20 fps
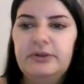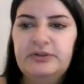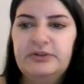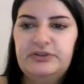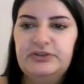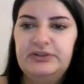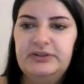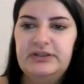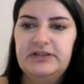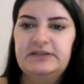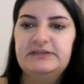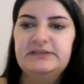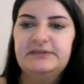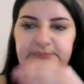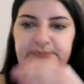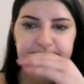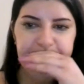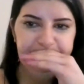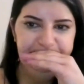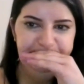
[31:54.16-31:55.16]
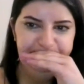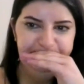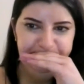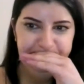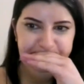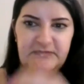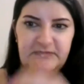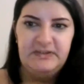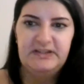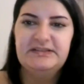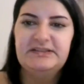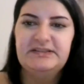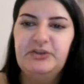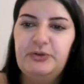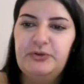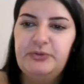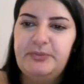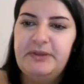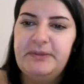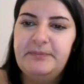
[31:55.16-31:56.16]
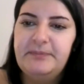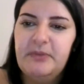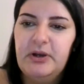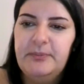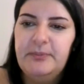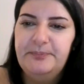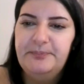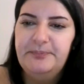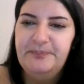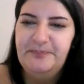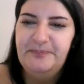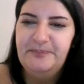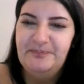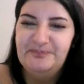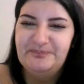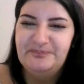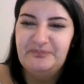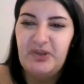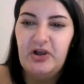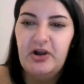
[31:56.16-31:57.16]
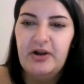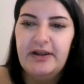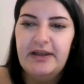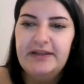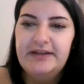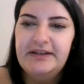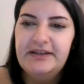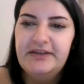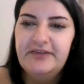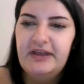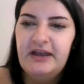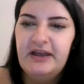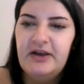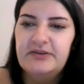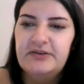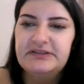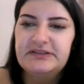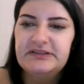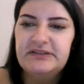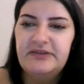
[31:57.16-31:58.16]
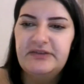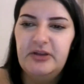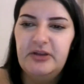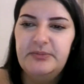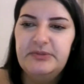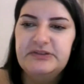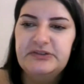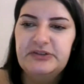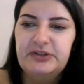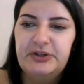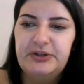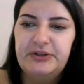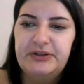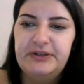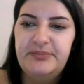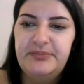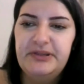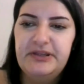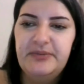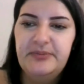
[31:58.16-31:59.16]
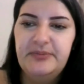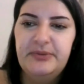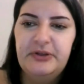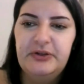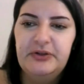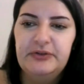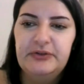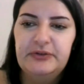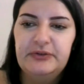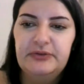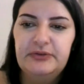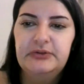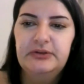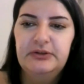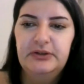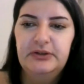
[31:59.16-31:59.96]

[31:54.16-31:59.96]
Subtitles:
question is, excuse me, are any of the housing developments currently being built